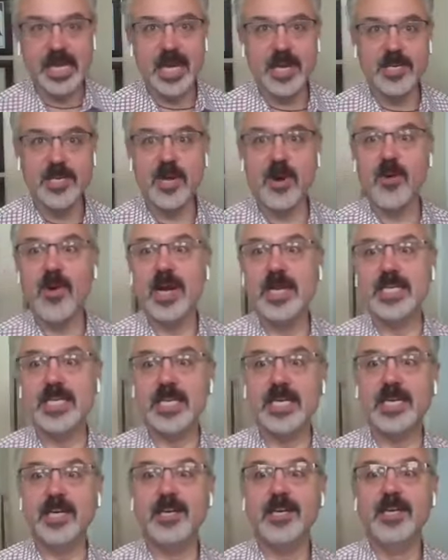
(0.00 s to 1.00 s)
really had no
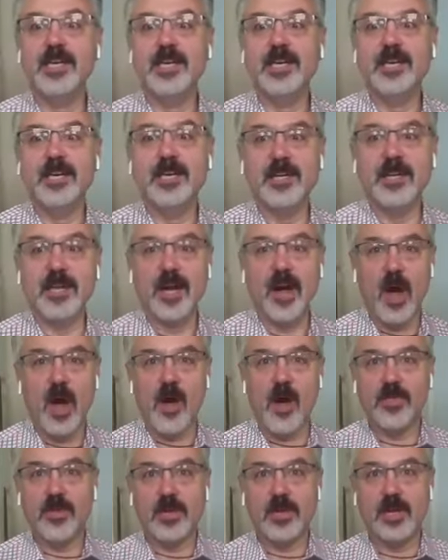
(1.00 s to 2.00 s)
idea
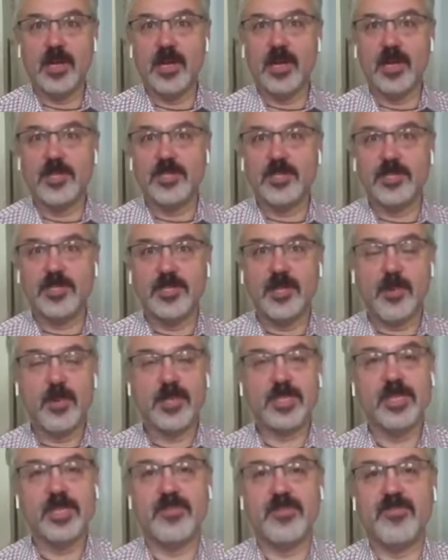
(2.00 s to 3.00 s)
all the uh,
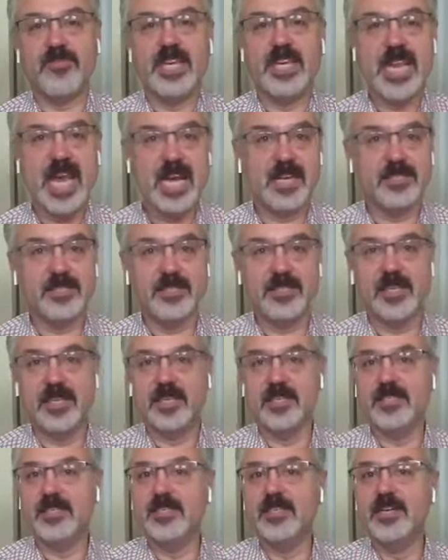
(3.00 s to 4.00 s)
so much of the finesse
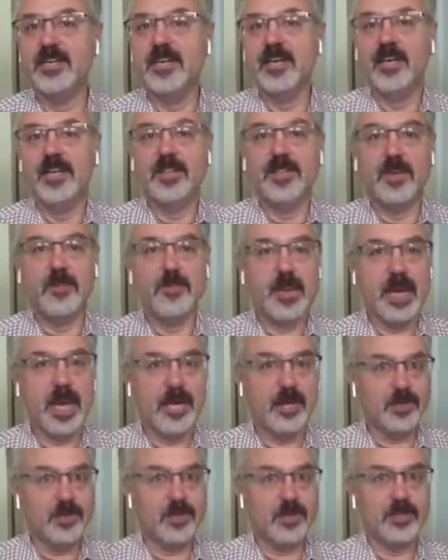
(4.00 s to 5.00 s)
is the
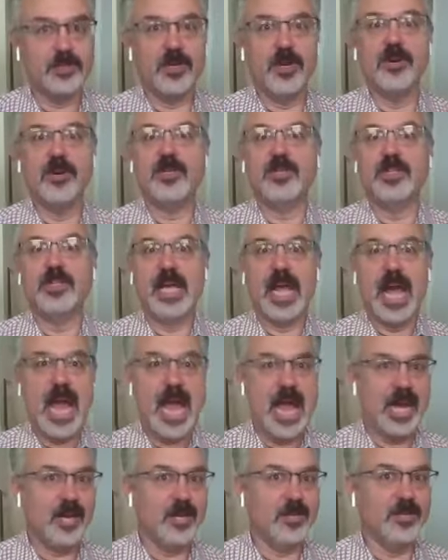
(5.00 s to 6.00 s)
pedal stroke, the
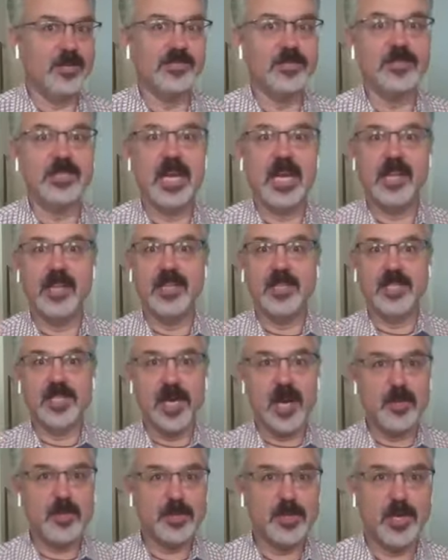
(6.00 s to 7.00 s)
angles, getting the
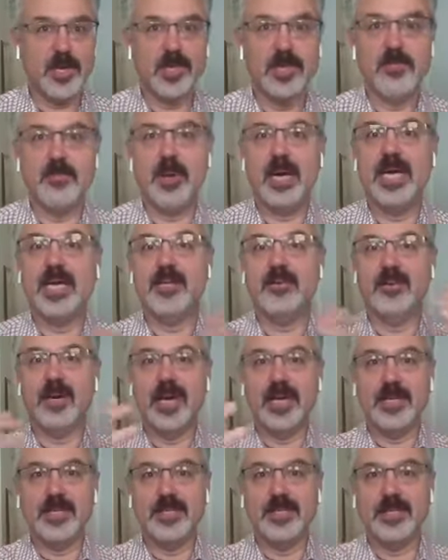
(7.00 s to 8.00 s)
geometry on the bike
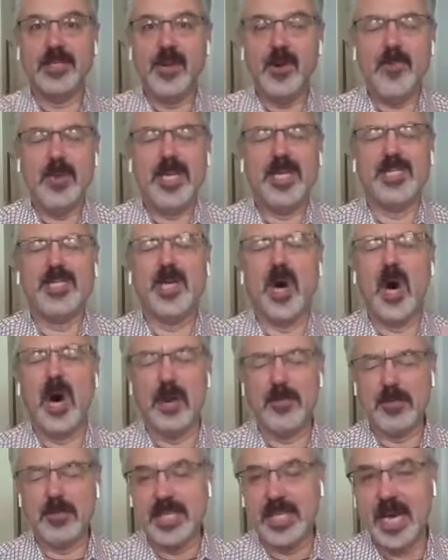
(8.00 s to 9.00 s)
right. Nobody
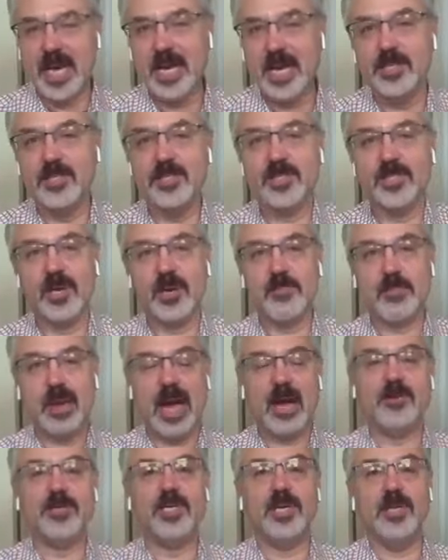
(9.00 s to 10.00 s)
taught me that. I just started
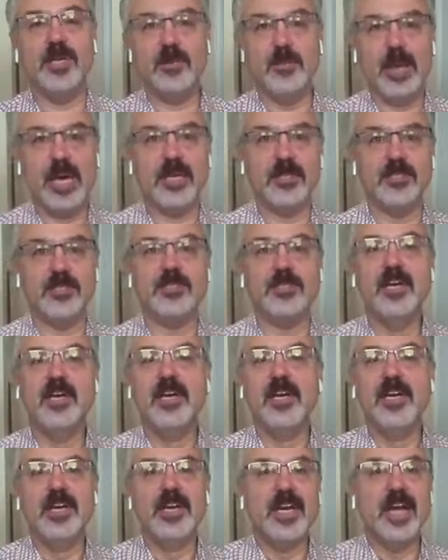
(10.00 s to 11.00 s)
pounding on the pedals.
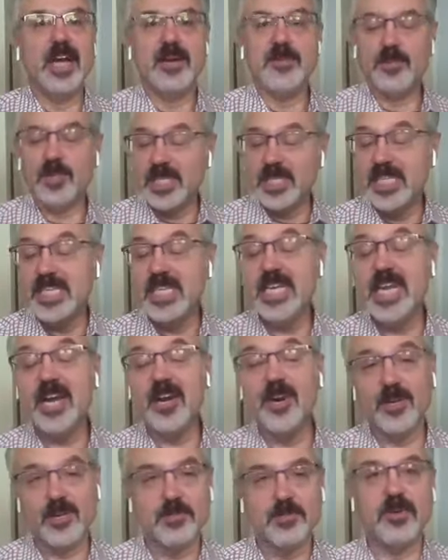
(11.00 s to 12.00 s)
It was
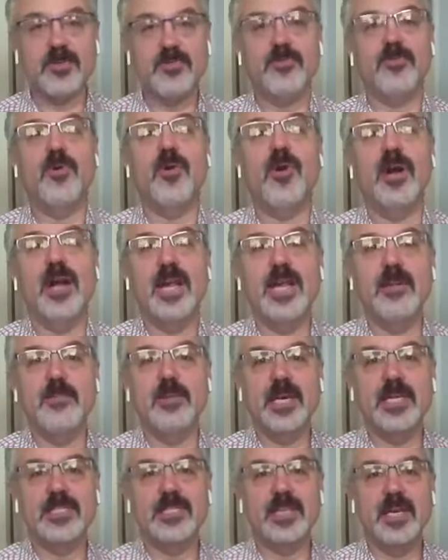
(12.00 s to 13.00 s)
years before
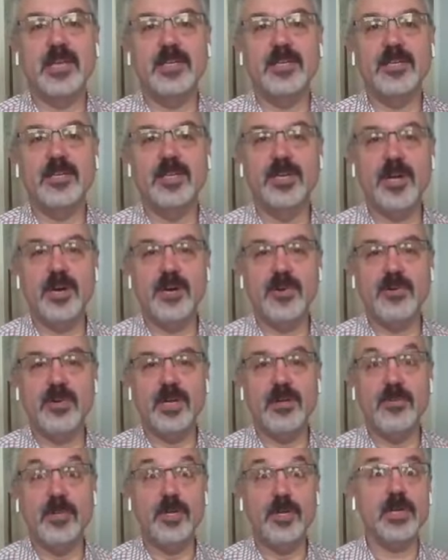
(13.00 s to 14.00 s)
anybody said, you
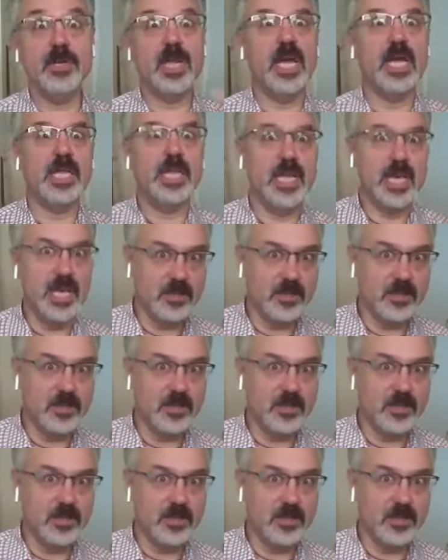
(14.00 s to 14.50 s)
know, if you do it like